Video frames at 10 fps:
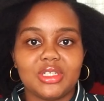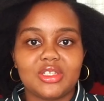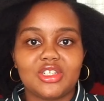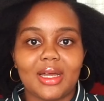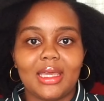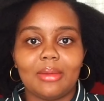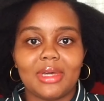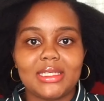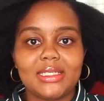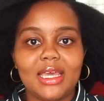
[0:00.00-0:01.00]
just tracking
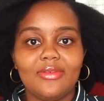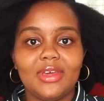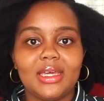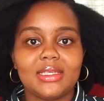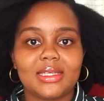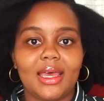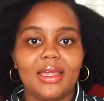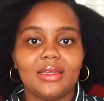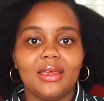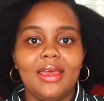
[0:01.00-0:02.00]
my savings
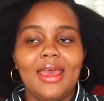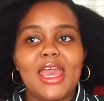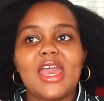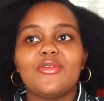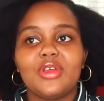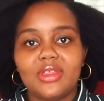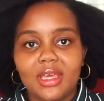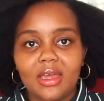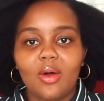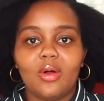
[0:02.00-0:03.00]
and
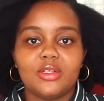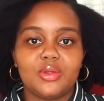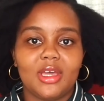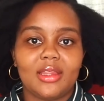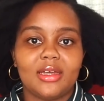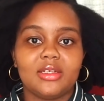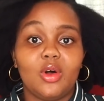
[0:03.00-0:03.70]
everything all together,